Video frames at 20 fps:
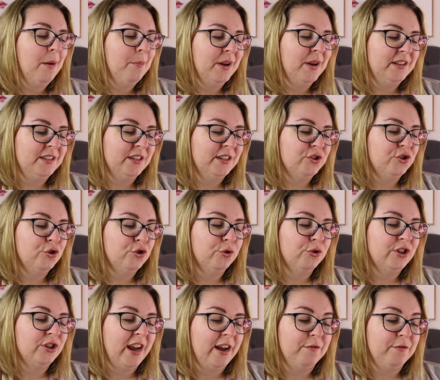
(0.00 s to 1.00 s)
But does
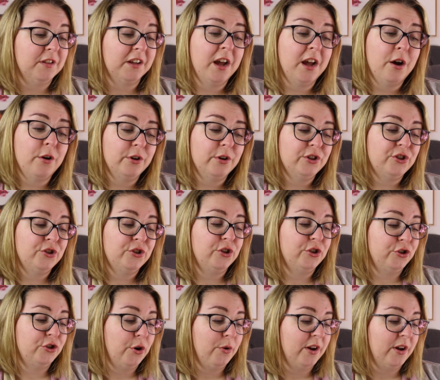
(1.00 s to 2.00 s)
George have the courage to
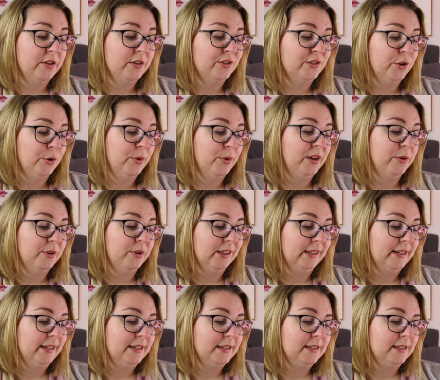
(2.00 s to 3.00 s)
show others who he
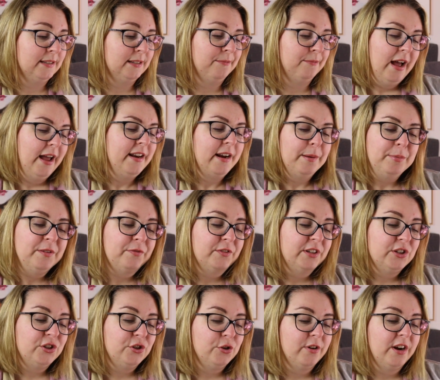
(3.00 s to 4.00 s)
really is? An
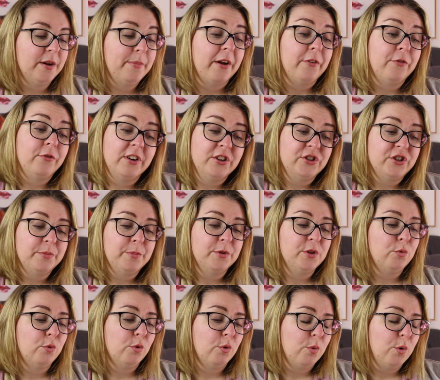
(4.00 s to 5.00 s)
uplifting story about friendship and
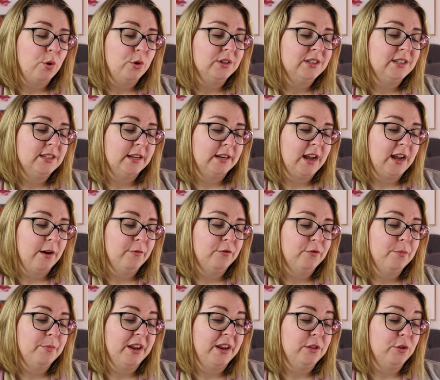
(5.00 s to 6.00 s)
the rewards that come
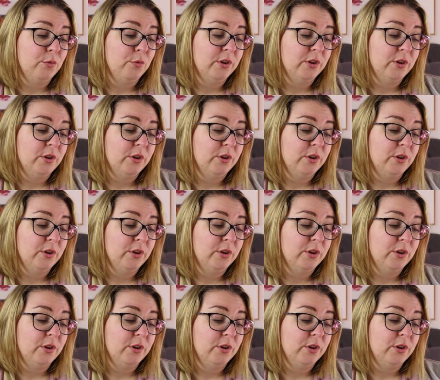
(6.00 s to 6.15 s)
from being the